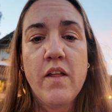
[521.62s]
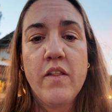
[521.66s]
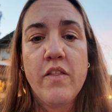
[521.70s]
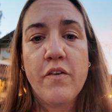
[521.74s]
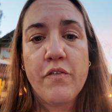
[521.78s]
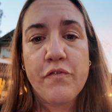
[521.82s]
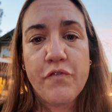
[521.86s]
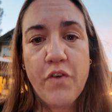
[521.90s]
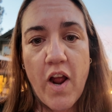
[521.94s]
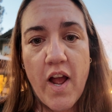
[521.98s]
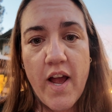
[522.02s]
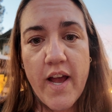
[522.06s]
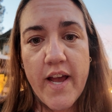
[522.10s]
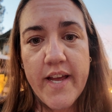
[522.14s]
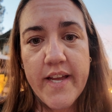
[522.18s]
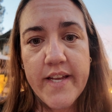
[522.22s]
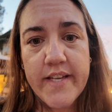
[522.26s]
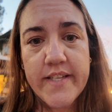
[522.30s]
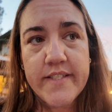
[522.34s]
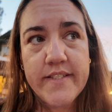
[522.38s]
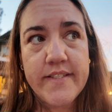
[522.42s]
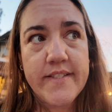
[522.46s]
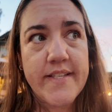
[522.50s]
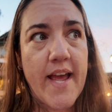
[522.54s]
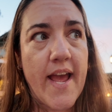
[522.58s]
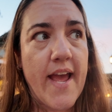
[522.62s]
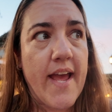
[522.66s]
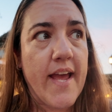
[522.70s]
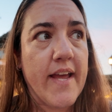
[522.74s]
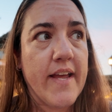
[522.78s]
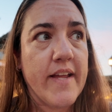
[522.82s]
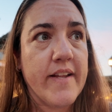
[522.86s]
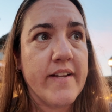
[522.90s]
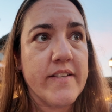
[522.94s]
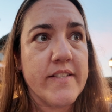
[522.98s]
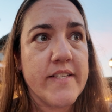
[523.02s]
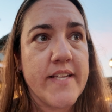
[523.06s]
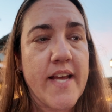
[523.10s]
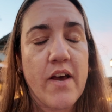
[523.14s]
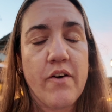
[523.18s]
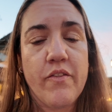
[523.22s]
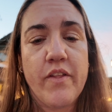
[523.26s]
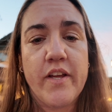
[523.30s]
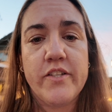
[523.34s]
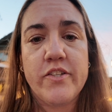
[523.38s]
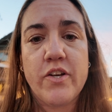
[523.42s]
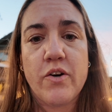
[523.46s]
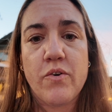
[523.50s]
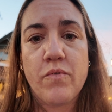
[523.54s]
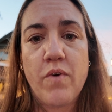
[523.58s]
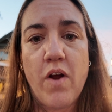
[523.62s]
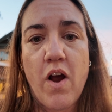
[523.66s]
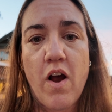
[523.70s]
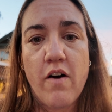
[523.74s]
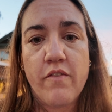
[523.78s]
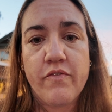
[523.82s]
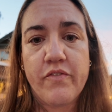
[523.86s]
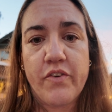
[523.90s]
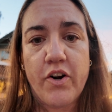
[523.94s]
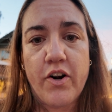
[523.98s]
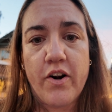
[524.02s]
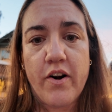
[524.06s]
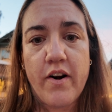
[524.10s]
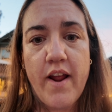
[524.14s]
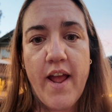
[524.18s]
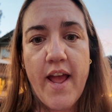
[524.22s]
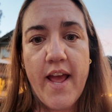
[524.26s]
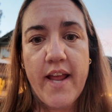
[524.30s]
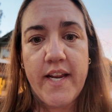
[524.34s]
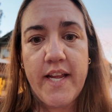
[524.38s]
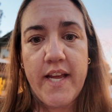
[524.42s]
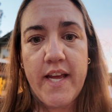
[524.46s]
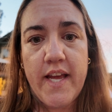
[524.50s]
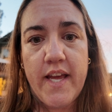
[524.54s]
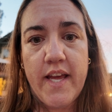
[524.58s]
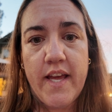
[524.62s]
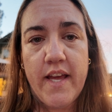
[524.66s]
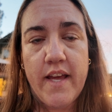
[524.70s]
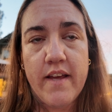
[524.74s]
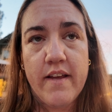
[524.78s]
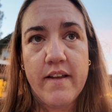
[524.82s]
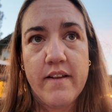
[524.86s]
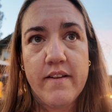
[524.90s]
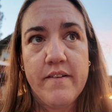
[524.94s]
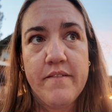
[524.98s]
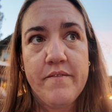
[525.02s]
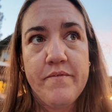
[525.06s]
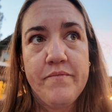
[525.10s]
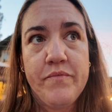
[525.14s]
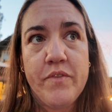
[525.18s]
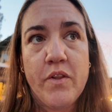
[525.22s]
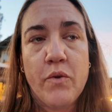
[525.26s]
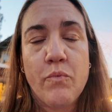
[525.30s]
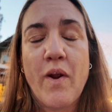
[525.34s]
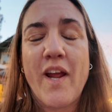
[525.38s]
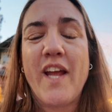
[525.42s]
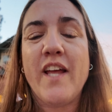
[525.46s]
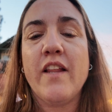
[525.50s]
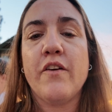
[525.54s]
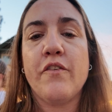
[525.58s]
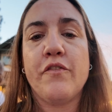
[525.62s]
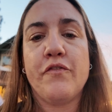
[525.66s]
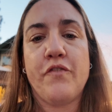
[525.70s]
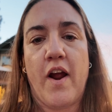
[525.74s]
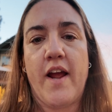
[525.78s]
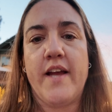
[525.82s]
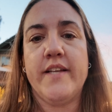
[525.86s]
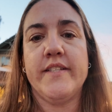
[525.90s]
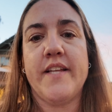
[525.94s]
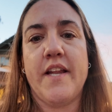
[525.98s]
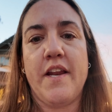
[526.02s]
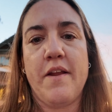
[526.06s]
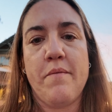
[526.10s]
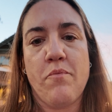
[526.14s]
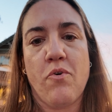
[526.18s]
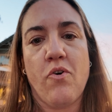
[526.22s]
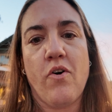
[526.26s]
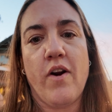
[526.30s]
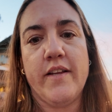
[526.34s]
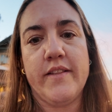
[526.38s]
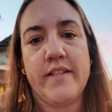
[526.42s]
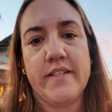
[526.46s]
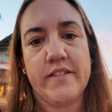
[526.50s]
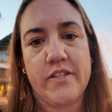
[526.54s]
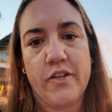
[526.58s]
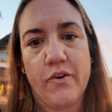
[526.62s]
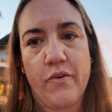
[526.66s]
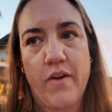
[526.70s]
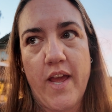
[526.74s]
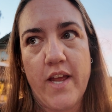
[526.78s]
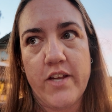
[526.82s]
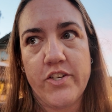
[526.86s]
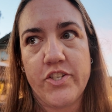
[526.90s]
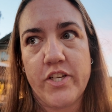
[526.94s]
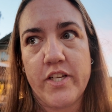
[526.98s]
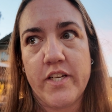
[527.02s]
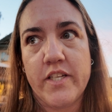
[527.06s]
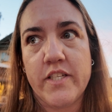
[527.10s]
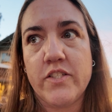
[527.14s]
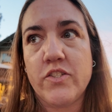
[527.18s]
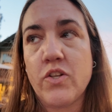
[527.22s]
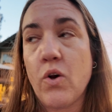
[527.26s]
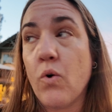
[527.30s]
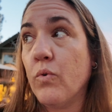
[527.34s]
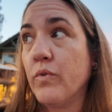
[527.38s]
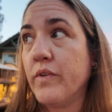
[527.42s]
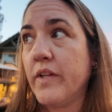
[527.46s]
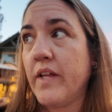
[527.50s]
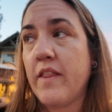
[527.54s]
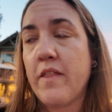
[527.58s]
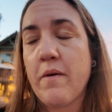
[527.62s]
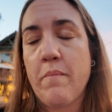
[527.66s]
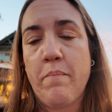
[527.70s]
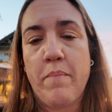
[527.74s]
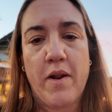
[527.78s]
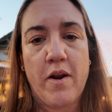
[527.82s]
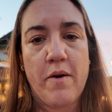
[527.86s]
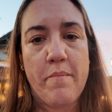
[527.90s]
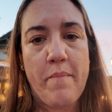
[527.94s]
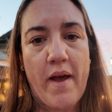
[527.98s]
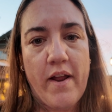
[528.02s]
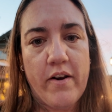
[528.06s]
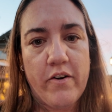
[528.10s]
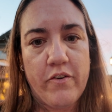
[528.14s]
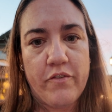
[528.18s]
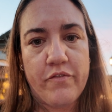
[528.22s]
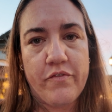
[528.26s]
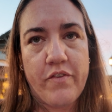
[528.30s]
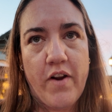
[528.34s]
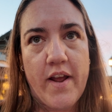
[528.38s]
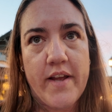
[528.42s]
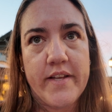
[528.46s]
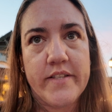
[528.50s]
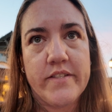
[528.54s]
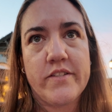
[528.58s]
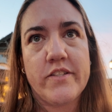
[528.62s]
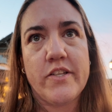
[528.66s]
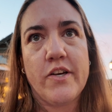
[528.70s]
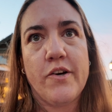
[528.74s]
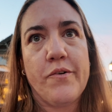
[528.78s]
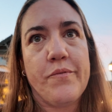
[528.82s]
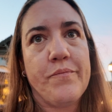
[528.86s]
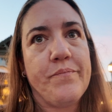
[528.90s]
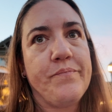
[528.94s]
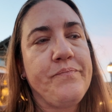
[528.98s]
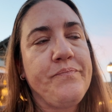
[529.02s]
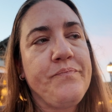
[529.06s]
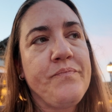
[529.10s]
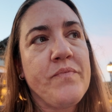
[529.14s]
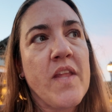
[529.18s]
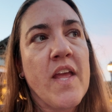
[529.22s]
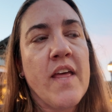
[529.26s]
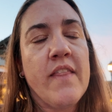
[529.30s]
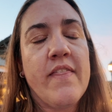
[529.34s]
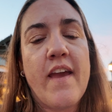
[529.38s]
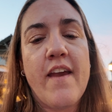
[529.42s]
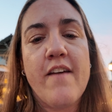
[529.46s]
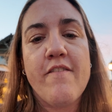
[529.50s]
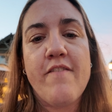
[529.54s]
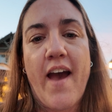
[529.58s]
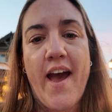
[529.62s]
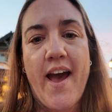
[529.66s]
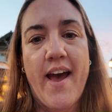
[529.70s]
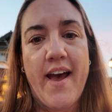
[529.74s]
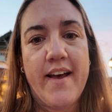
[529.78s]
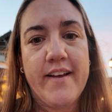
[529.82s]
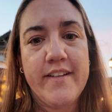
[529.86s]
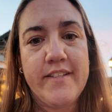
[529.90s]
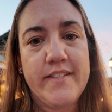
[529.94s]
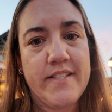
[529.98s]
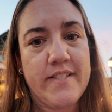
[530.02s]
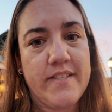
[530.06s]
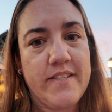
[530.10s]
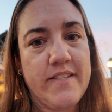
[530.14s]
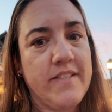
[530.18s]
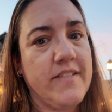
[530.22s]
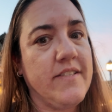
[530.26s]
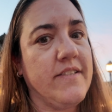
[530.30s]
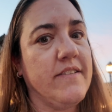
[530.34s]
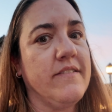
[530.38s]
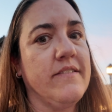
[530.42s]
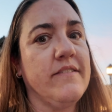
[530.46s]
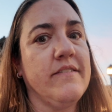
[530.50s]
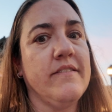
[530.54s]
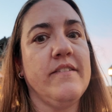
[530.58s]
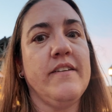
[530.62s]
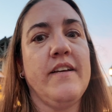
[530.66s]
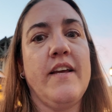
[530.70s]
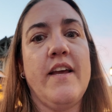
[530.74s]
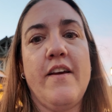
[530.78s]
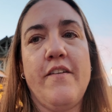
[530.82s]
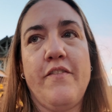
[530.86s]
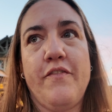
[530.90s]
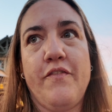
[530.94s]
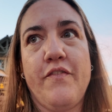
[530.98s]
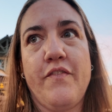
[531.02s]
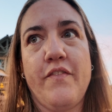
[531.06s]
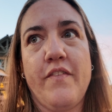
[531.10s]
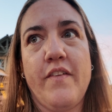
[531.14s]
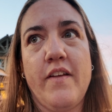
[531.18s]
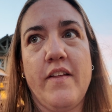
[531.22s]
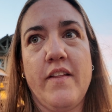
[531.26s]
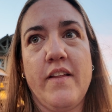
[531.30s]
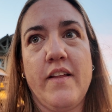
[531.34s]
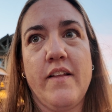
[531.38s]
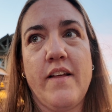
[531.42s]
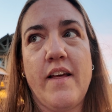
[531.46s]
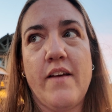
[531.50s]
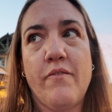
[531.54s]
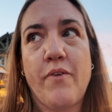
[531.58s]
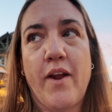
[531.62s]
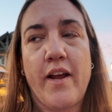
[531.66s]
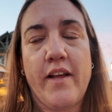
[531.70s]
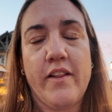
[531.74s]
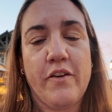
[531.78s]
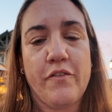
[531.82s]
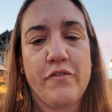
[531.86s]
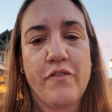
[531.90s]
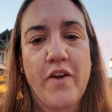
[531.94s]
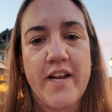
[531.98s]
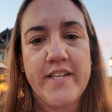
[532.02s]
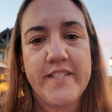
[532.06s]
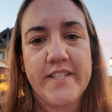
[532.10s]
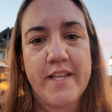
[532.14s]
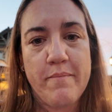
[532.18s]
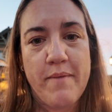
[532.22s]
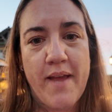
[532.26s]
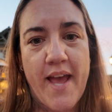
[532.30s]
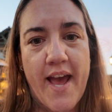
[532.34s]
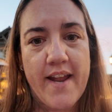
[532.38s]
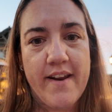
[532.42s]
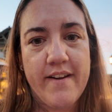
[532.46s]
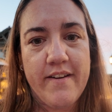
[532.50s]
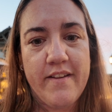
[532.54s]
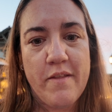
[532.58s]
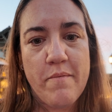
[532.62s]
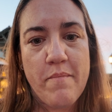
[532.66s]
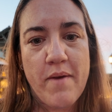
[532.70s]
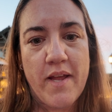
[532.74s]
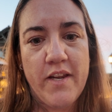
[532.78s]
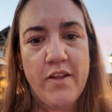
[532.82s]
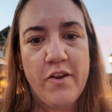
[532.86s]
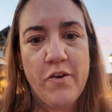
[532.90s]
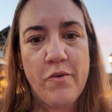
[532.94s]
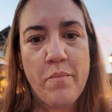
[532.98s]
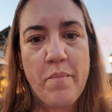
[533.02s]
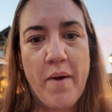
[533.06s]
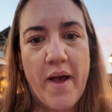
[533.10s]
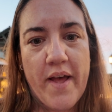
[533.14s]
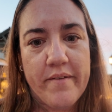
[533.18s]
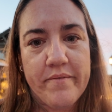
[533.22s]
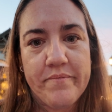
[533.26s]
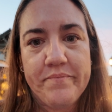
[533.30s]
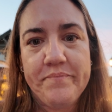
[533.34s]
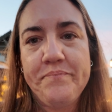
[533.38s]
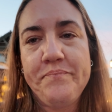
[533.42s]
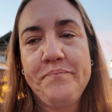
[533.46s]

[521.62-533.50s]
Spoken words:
the fries and how they don't offer any regular fries anymore at this location. It's only the beer battered fries. So they've asked if regular fries can be added to the menu, but